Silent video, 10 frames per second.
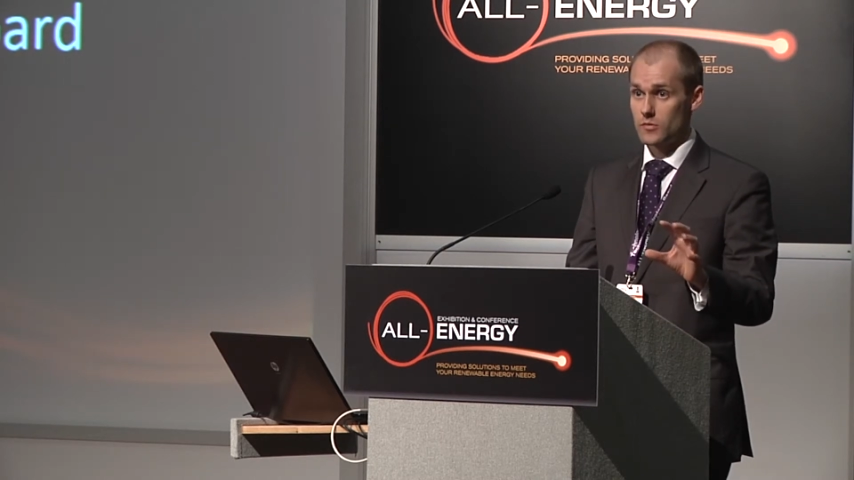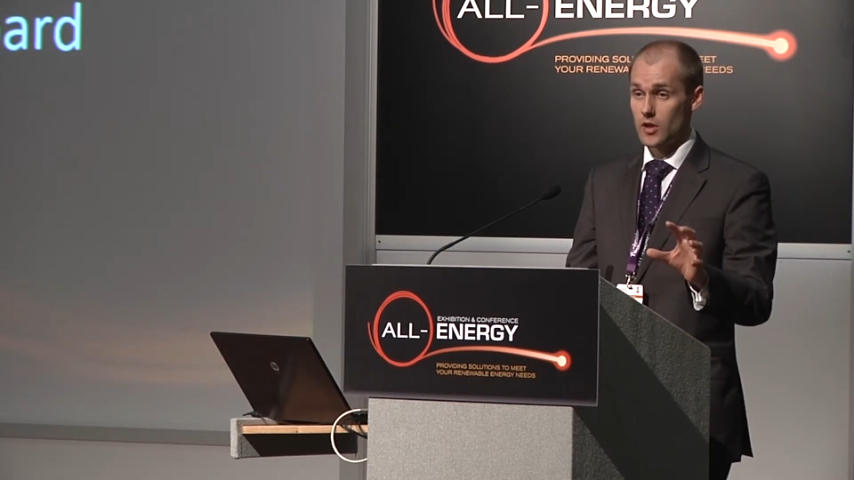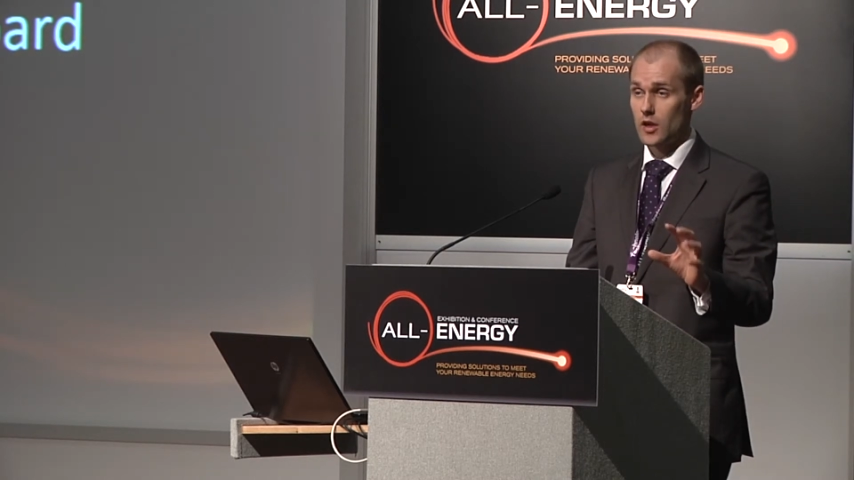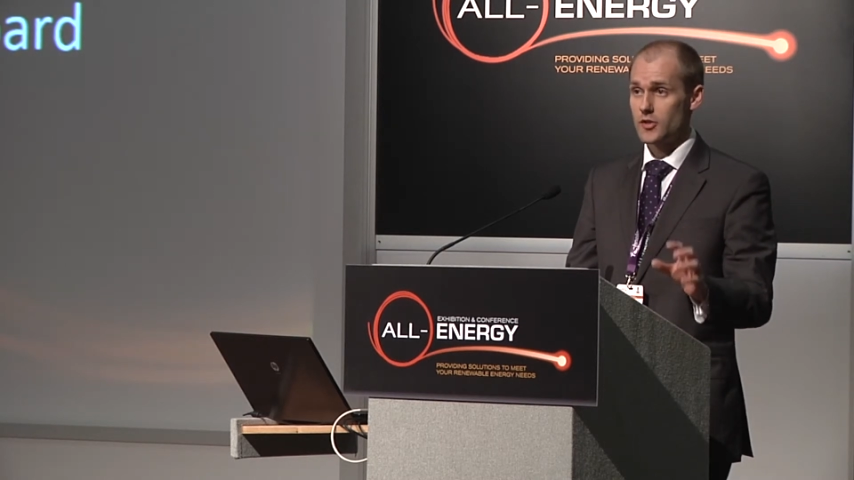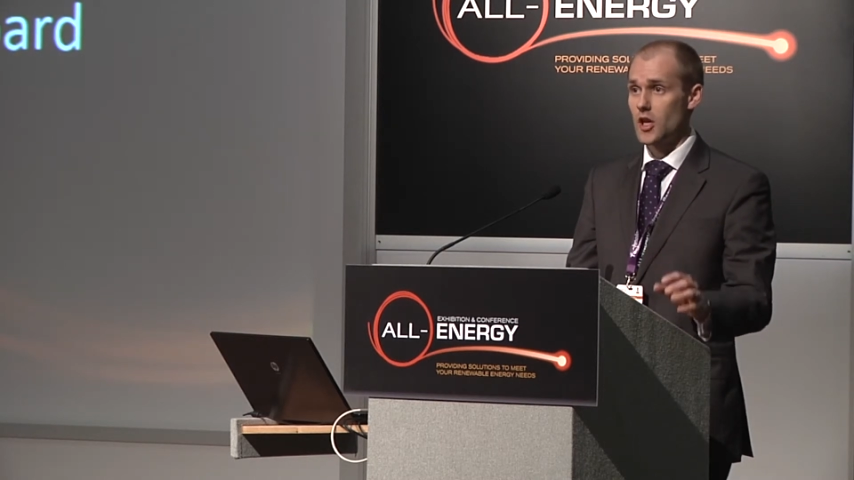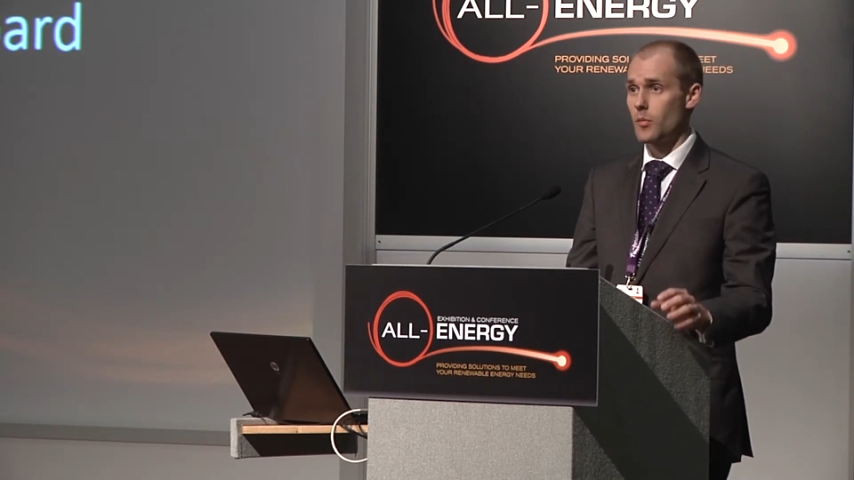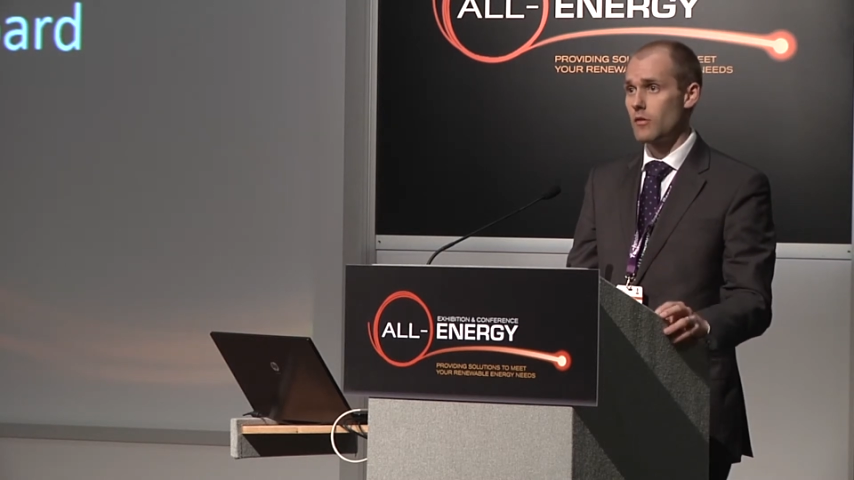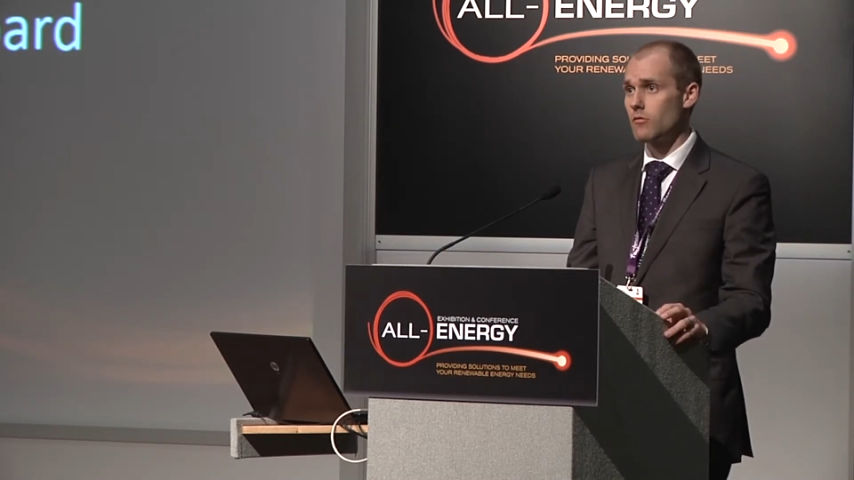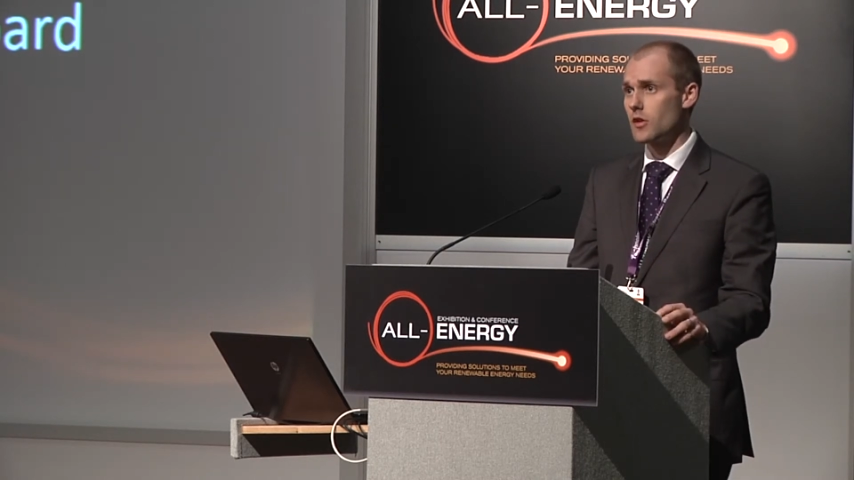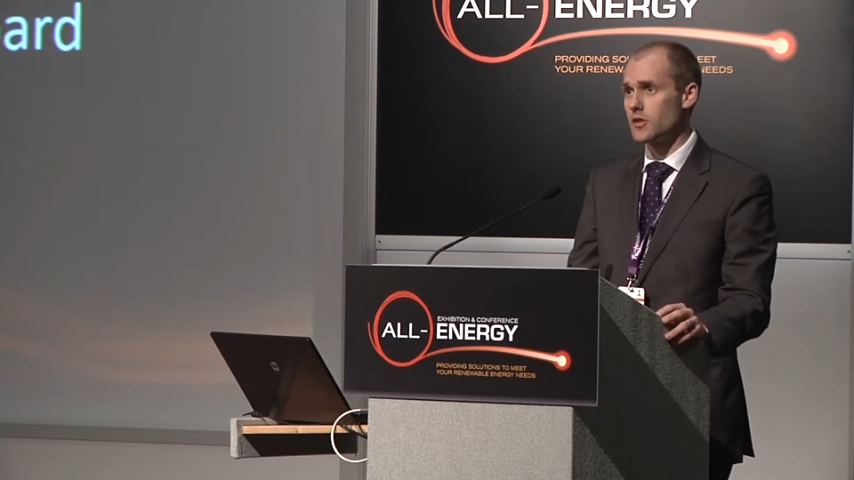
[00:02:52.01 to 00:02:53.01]
tidal
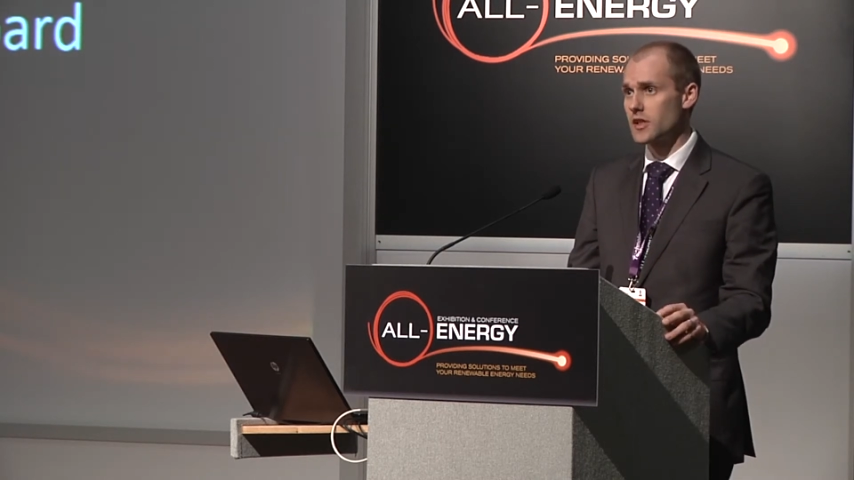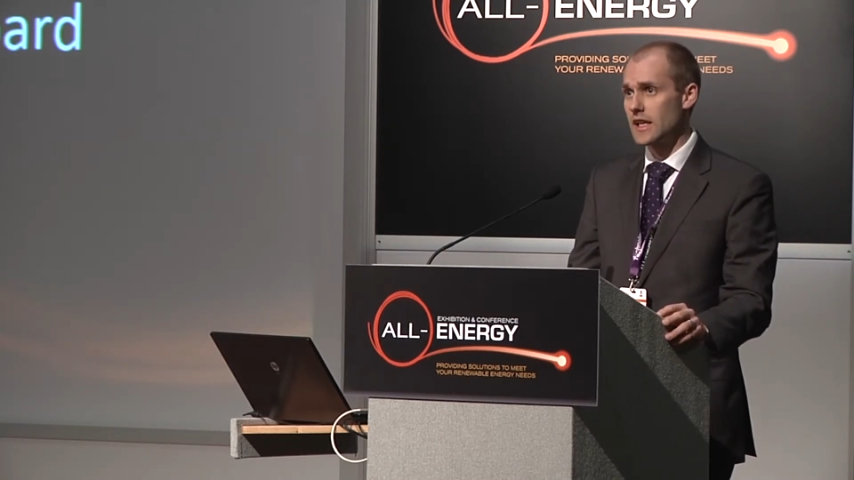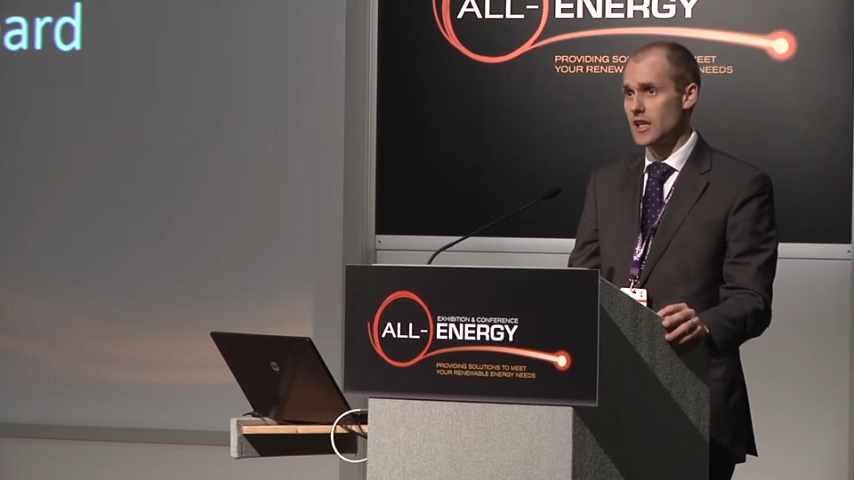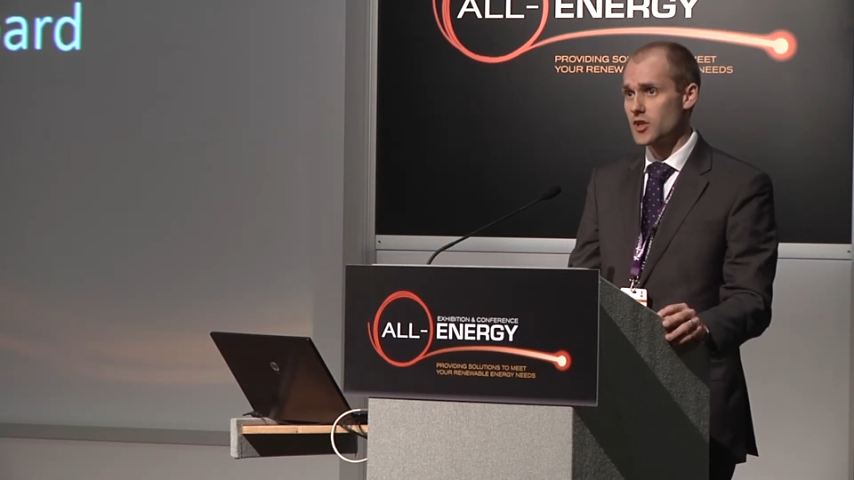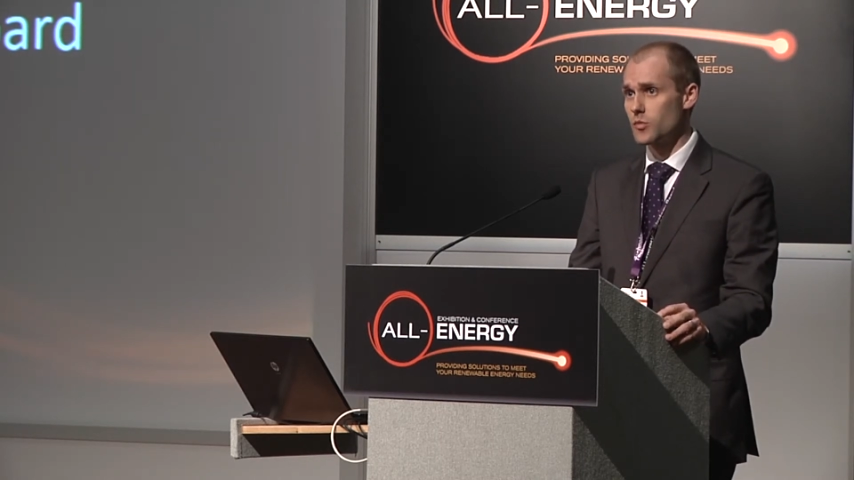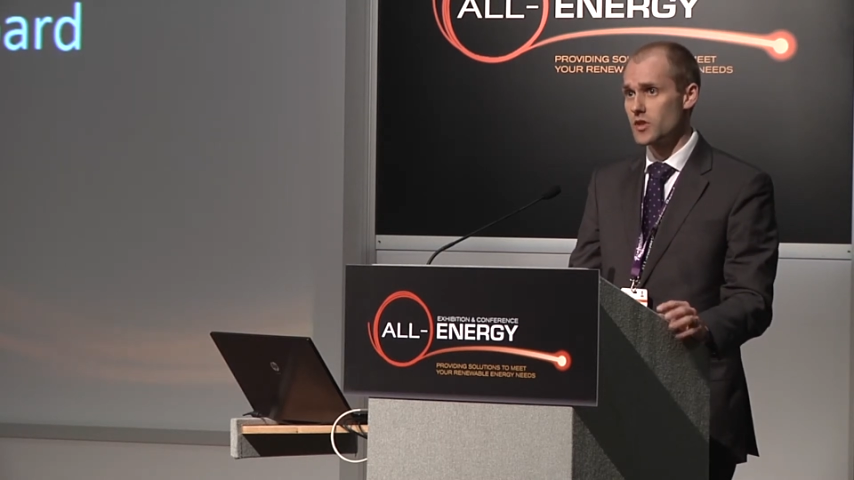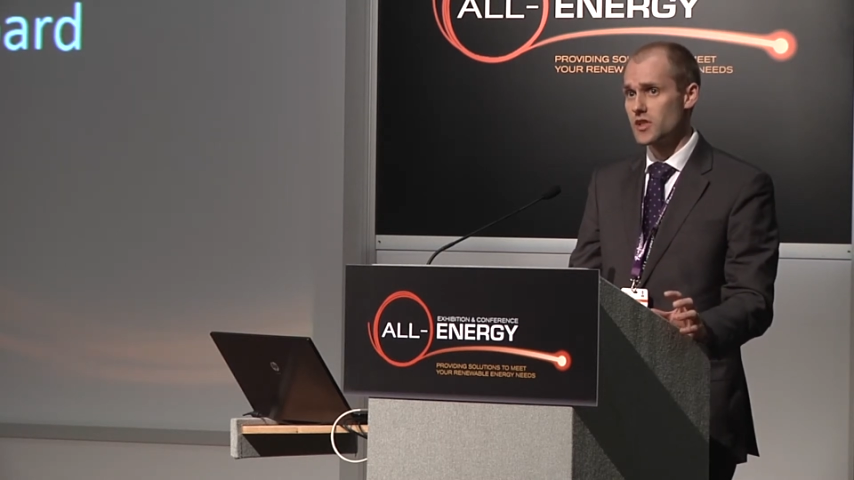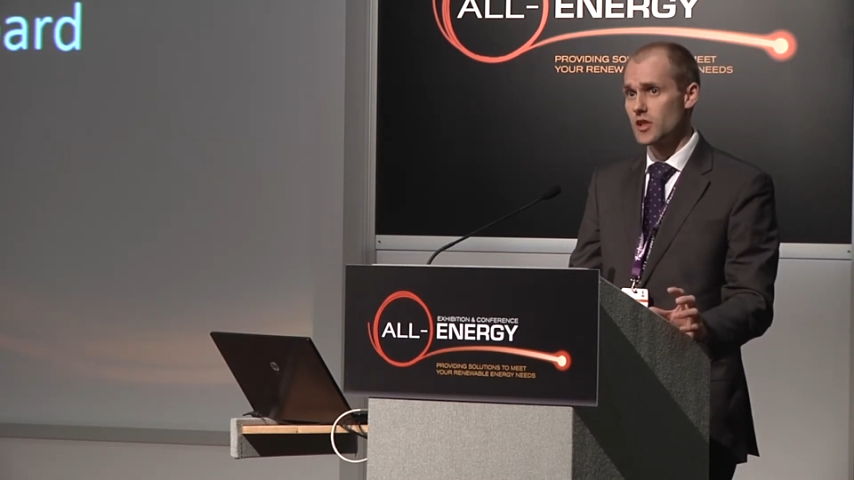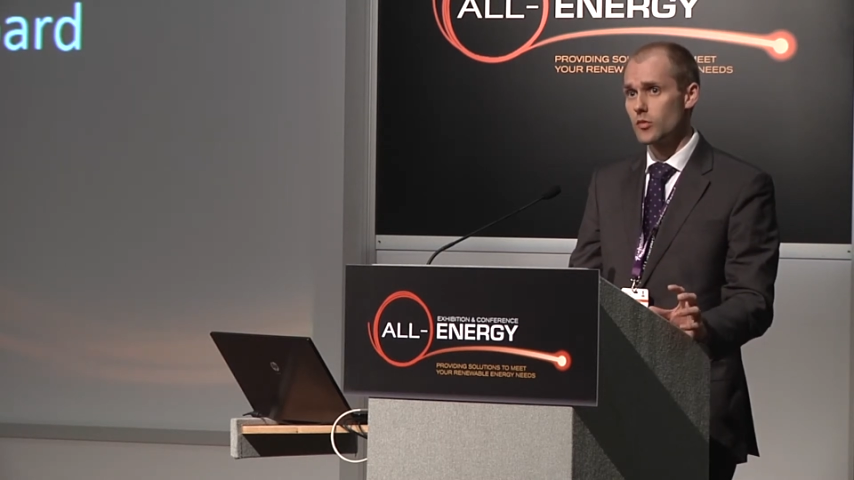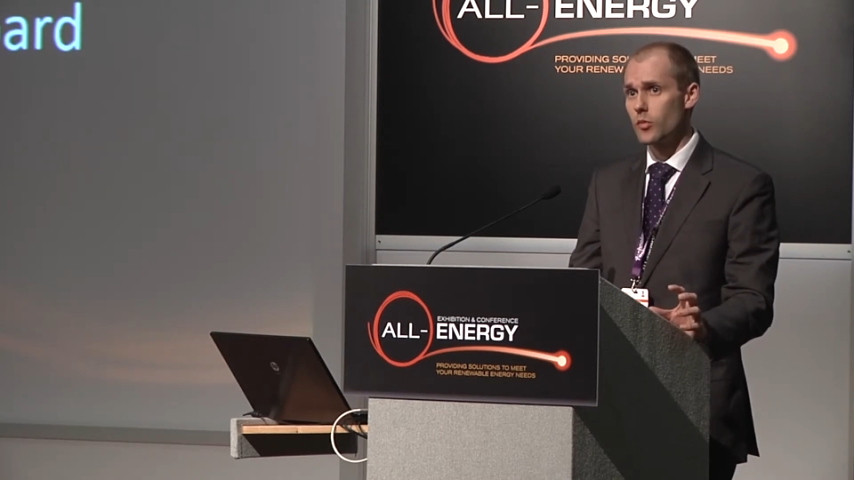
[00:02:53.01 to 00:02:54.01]
turbine rotor connection with a
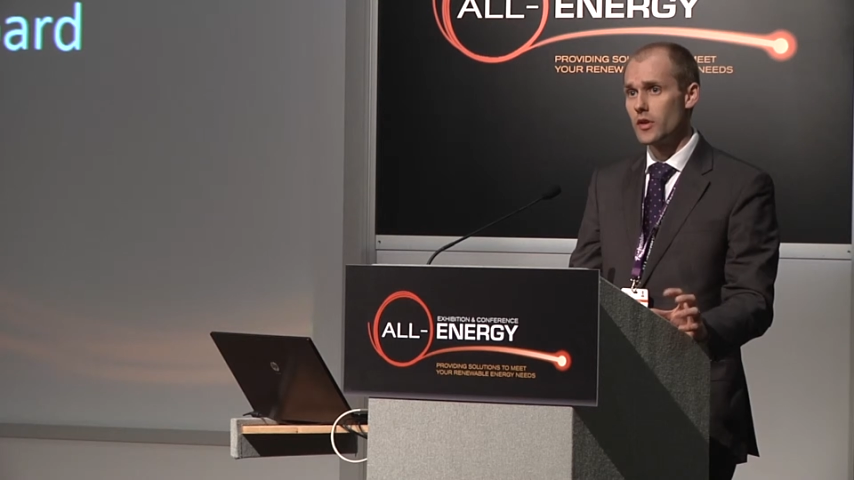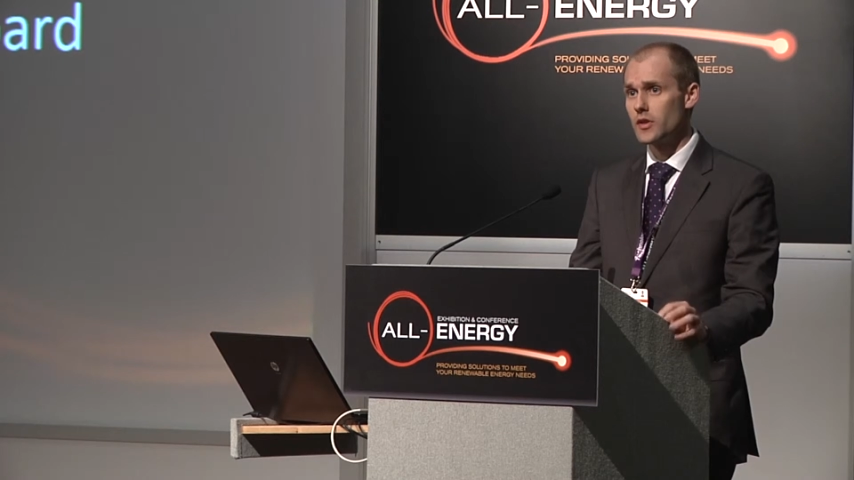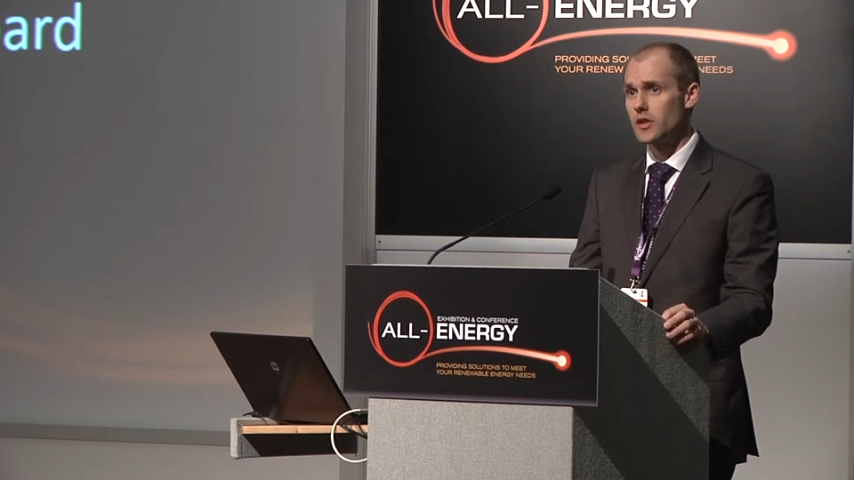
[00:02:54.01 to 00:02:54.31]
single point